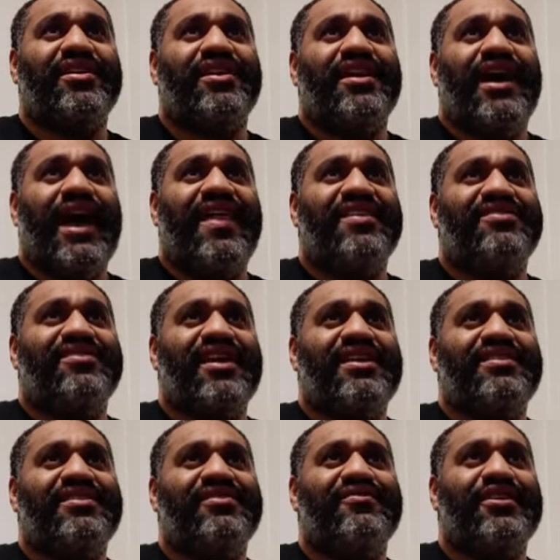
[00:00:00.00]
Alex Zane
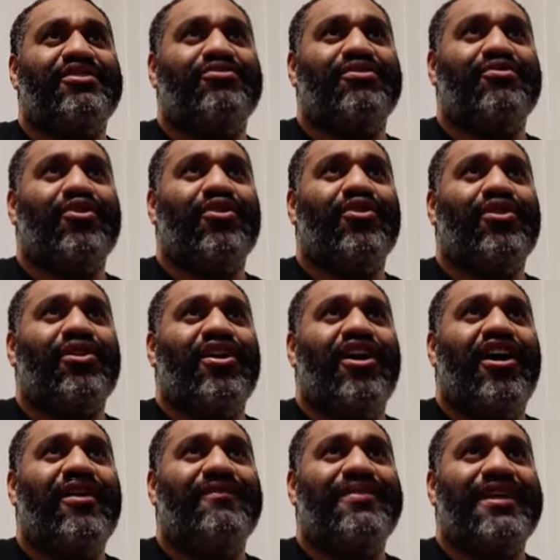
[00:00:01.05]
did the victory roll
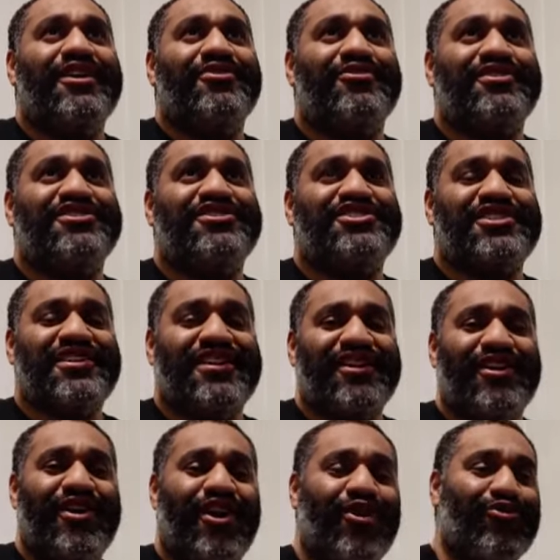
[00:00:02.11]
on Blake Christian.
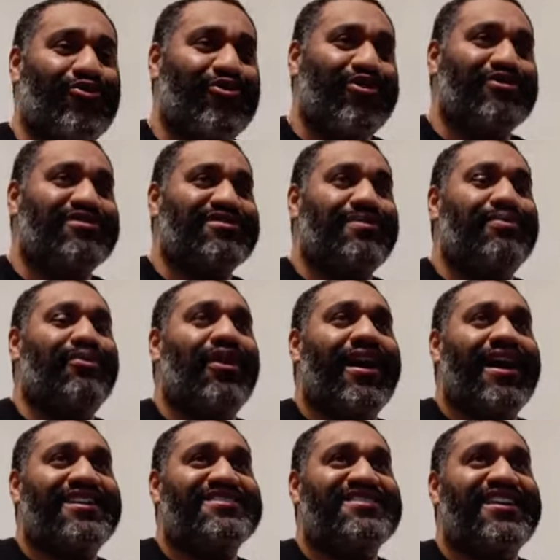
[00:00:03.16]
A real
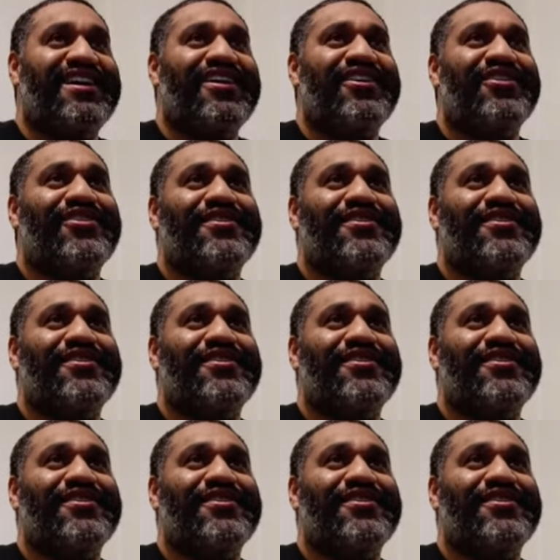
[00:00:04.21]
surprise there